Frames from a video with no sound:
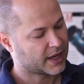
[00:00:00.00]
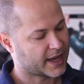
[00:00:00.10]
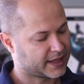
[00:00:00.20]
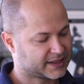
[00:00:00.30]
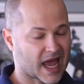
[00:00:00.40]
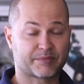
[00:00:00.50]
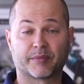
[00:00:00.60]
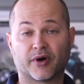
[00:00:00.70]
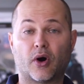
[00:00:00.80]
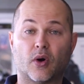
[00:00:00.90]
and cap
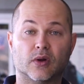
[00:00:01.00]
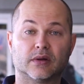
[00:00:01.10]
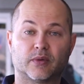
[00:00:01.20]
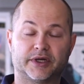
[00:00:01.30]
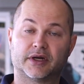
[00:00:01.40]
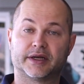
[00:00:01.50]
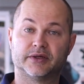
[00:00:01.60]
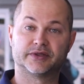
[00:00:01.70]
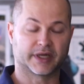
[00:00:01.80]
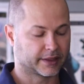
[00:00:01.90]
up the hole when you're not
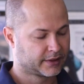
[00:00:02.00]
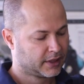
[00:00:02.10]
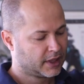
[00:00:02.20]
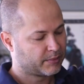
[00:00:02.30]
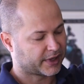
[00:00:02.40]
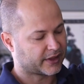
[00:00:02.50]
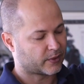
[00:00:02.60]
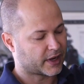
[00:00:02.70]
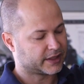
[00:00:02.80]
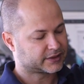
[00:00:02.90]
using it. But
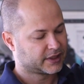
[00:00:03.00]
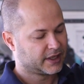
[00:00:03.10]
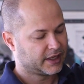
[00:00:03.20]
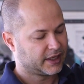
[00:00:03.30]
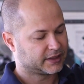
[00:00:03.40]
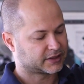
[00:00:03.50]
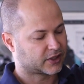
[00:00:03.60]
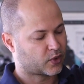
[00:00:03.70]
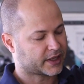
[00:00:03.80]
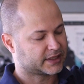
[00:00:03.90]
otherwise, it's a
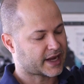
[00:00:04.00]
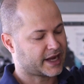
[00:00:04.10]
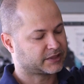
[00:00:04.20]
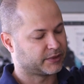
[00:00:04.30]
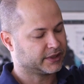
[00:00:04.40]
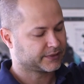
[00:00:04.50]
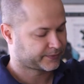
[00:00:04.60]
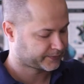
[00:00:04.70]
quick attachment.